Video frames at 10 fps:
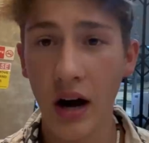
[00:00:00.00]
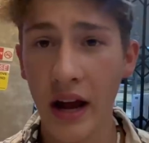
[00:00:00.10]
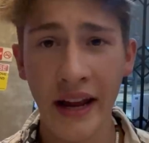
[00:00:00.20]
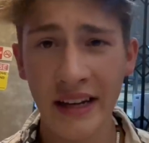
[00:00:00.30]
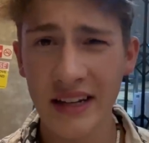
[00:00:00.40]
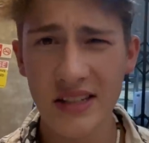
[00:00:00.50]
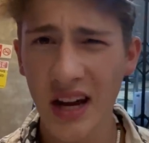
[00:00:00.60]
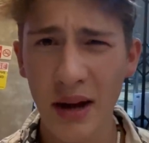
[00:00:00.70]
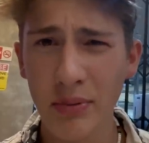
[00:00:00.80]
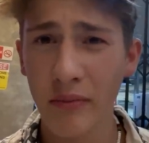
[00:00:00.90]
Any
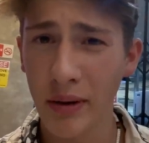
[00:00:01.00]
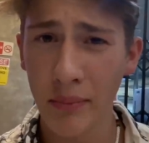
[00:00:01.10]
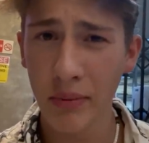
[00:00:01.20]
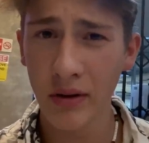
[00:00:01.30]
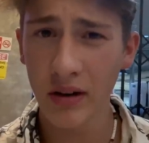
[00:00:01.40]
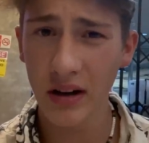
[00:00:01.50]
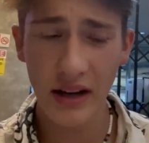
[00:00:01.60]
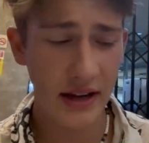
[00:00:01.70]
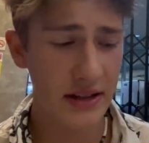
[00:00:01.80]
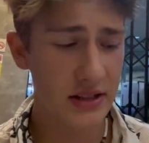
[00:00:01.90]
type of pepper
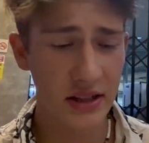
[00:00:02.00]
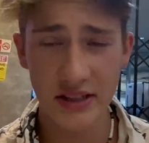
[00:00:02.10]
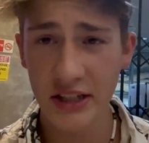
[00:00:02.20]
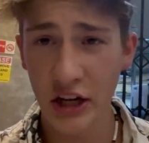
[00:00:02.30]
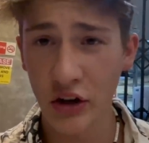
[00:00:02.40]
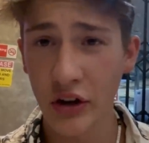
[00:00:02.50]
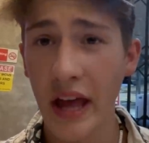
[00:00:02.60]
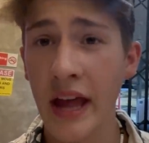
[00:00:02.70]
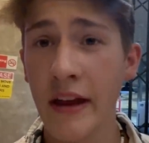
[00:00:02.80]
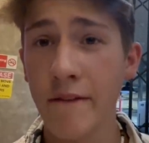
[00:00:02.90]
is considered
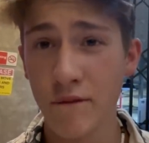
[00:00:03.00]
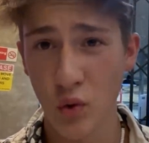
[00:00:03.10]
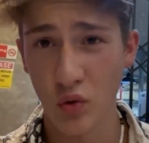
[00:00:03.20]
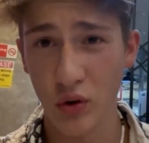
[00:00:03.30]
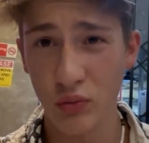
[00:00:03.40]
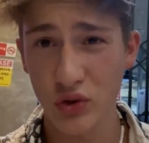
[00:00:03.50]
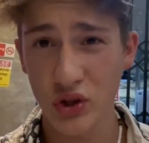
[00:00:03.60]
a fruit.